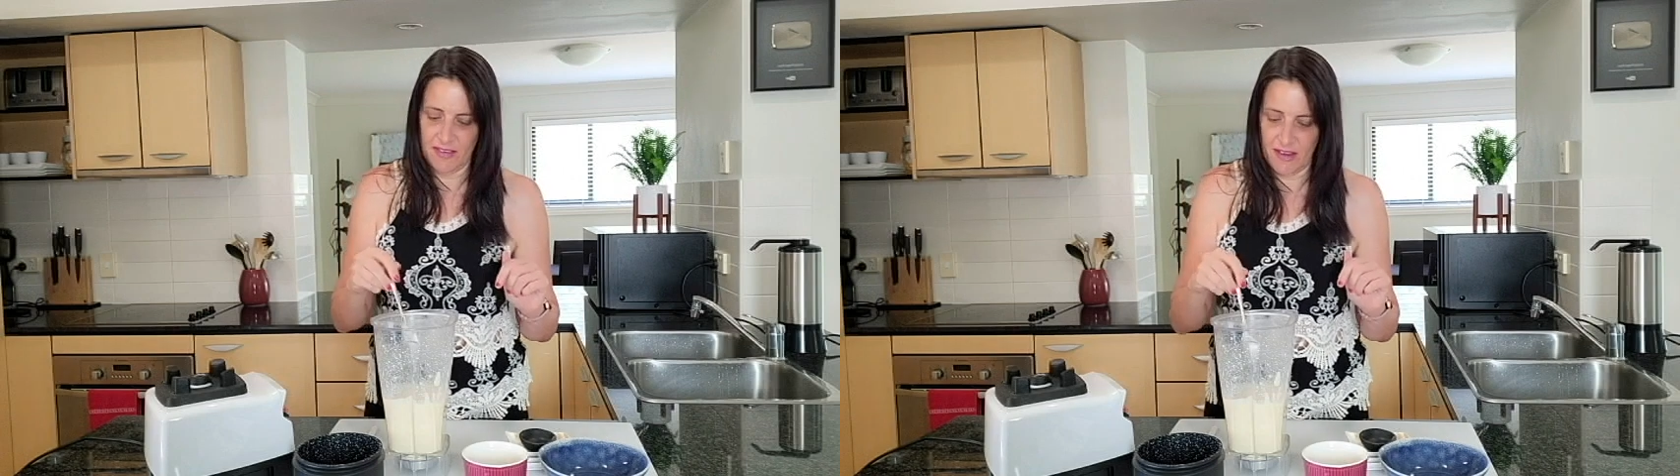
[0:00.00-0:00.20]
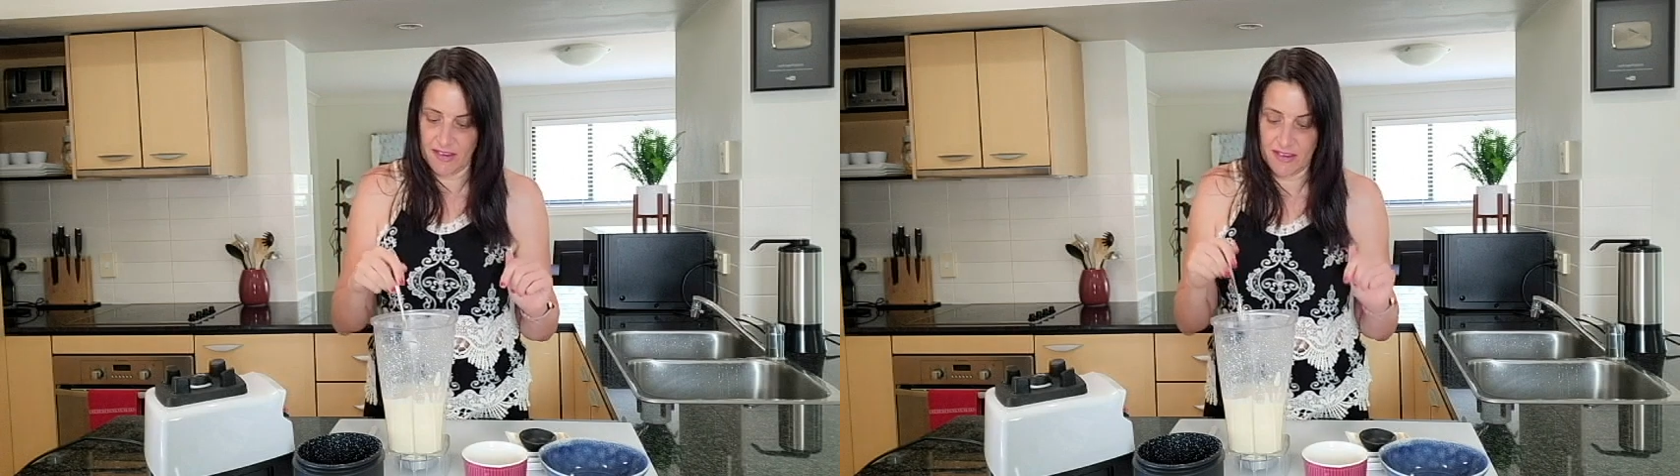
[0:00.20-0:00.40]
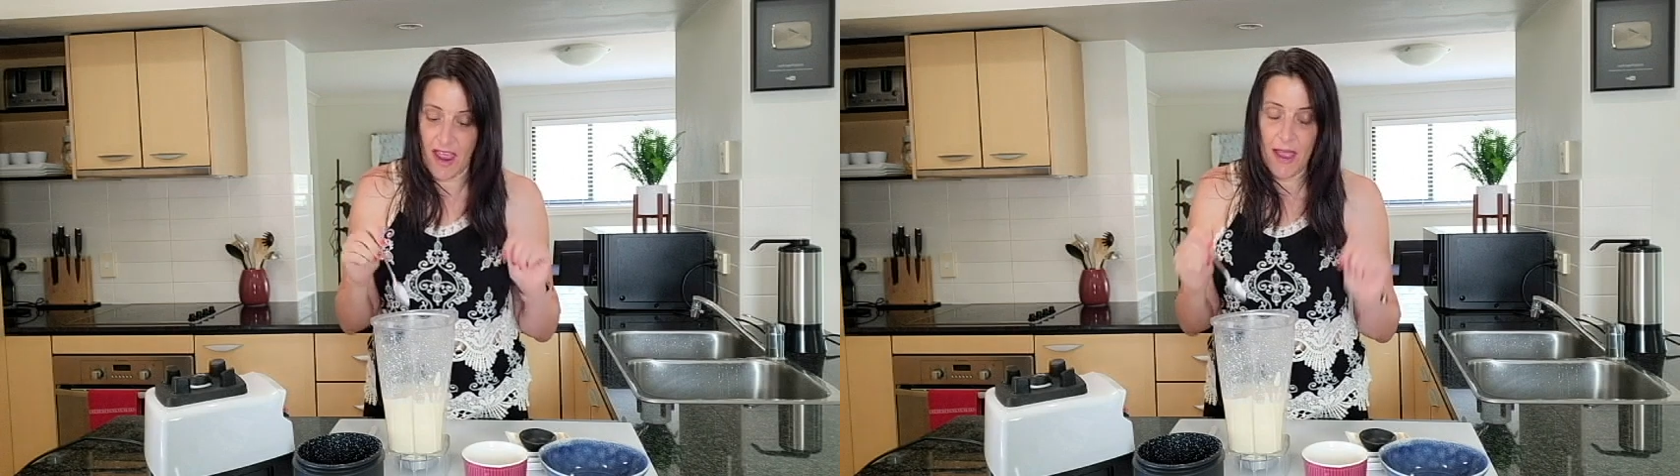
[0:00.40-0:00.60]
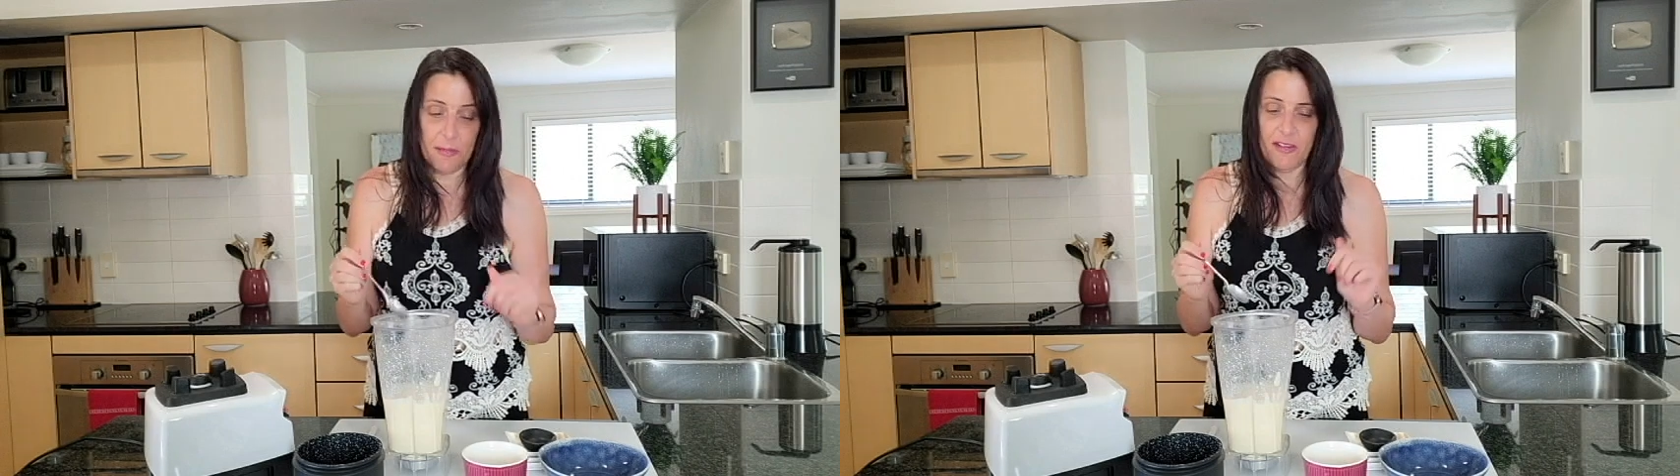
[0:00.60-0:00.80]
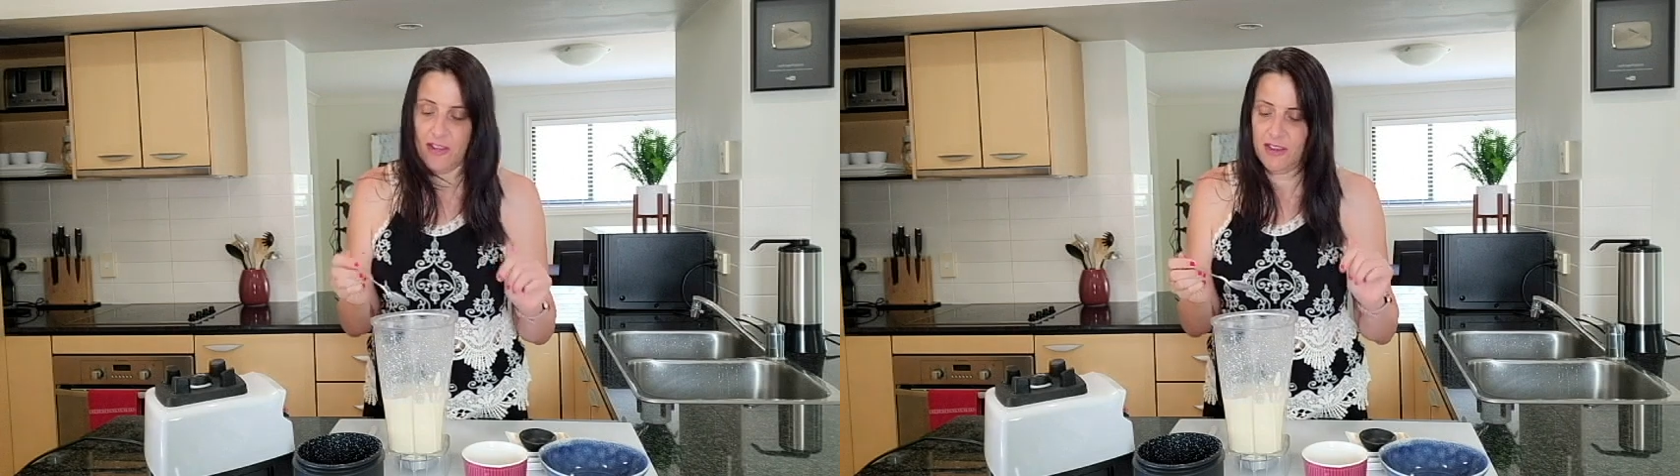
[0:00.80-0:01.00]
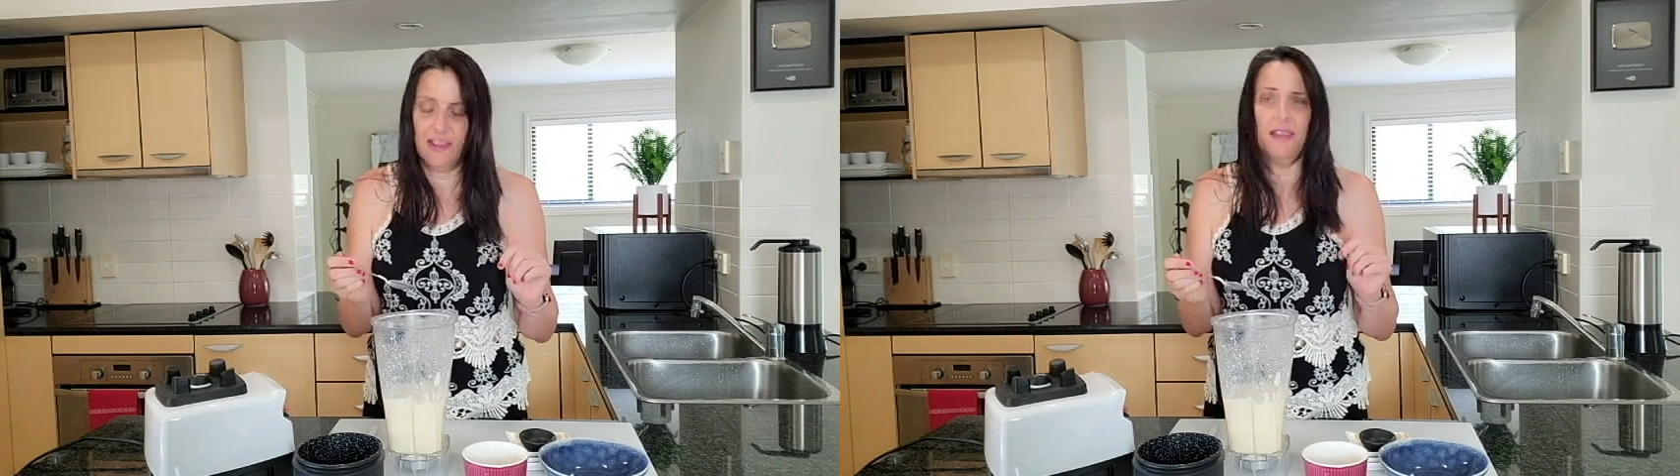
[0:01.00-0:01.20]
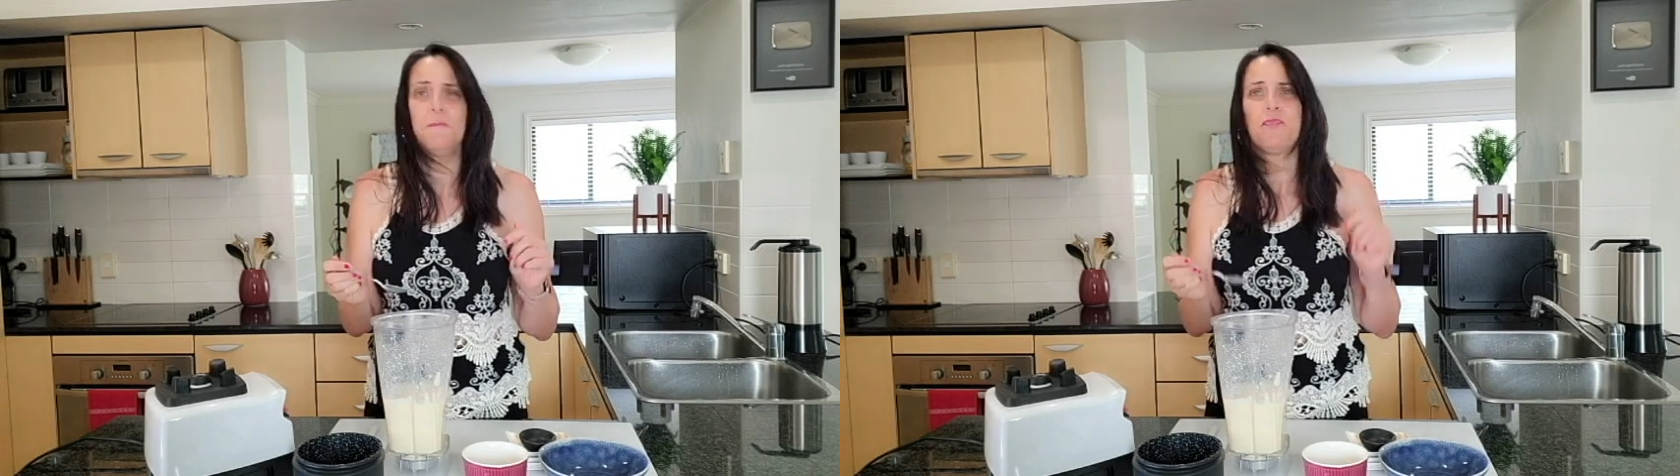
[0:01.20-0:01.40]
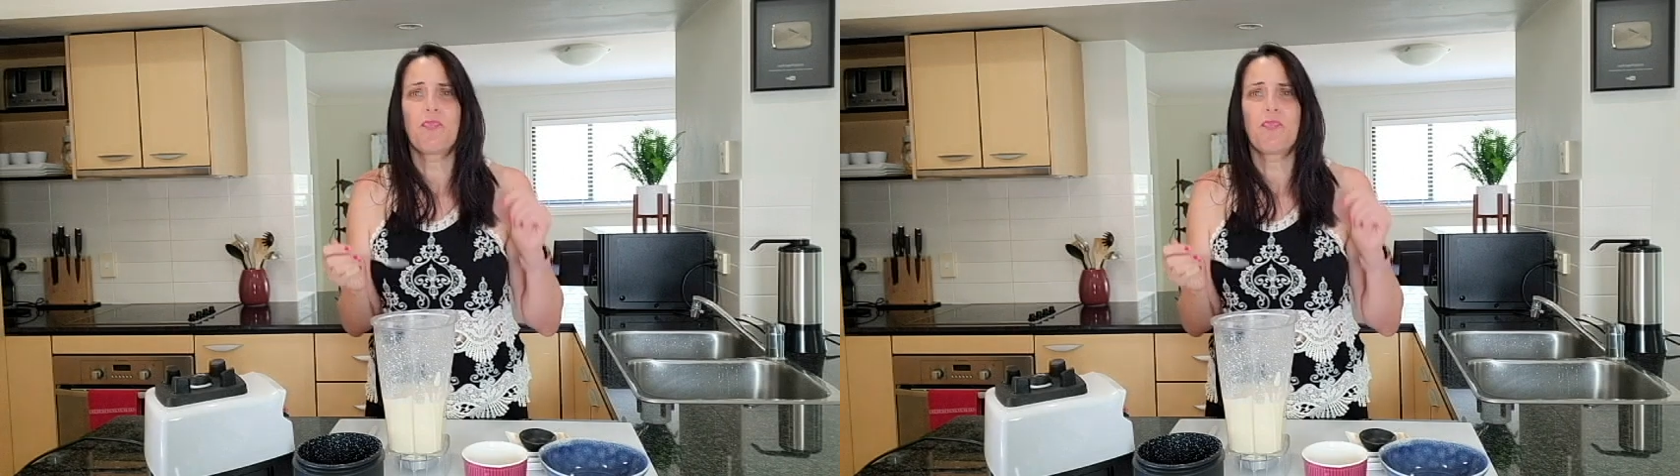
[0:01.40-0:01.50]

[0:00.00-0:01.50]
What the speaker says: It's absolutely